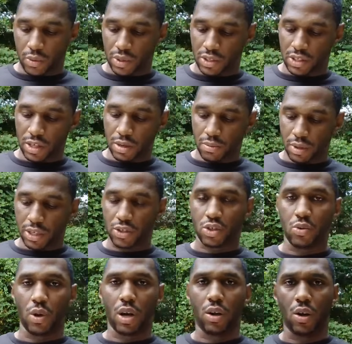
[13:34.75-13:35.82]
resemblance
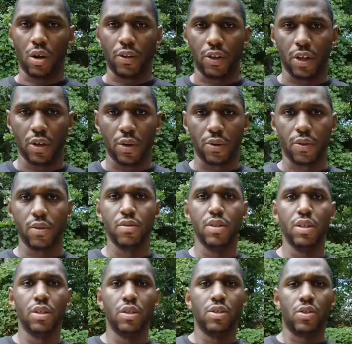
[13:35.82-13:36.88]
throughout all the earth.